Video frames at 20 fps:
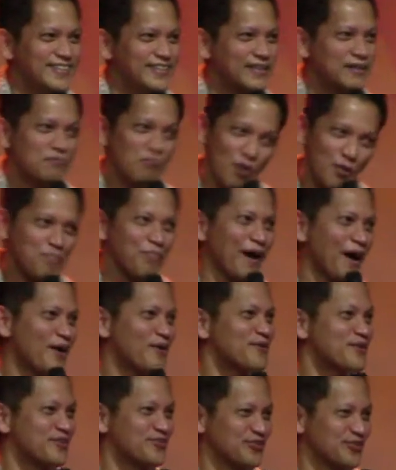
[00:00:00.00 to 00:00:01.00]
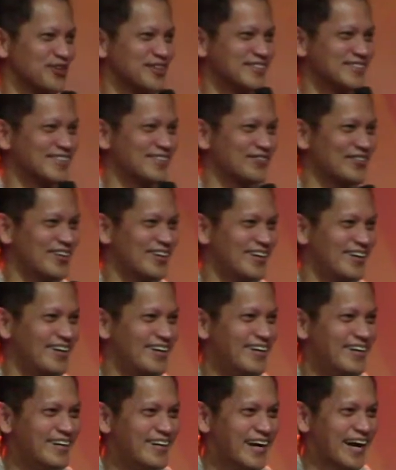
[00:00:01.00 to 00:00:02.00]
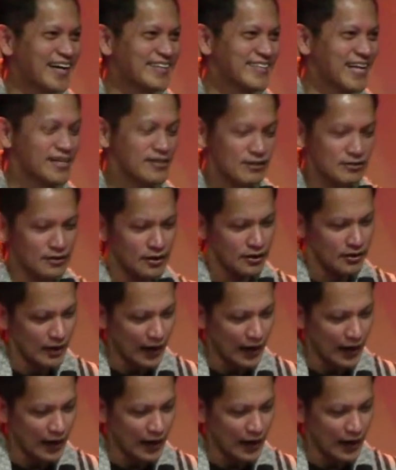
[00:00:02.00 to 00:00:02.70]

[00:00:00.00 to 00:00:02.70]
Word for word: More powerful, no I tell you,